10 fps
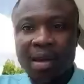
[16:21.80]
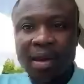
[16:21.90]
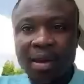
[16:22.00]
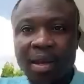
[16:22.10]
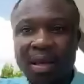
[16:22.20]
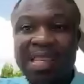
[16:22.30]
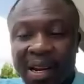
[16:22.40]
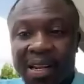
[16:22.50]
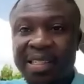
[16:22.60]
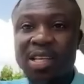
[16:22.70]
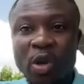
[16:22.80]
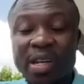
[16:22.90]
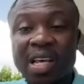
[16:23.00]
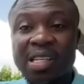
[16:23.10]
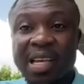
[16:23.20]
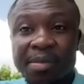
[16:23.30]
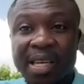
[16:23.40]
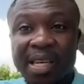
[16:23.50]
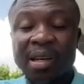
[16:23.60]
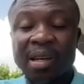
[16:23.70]
Insanity is doing the same
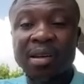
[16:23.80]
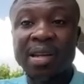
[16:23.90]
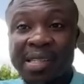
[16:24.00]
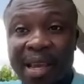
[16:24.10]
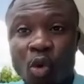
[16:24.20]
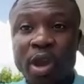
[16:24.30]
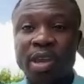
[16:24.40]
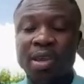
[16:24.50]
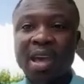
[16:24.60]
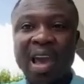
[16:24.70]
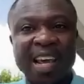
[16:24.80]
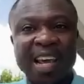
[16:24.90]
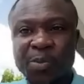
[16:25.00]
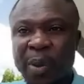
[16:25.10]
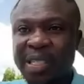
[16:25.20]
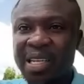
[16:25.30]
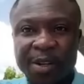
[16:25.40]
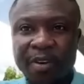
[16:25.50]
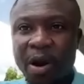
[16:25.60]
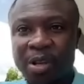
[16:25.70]
thing the same way and expecting
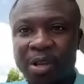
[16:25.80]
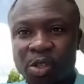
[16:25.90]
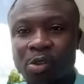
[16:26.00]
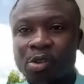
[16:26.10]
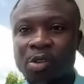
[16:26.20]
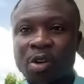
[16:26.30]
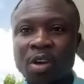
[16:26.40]
different results.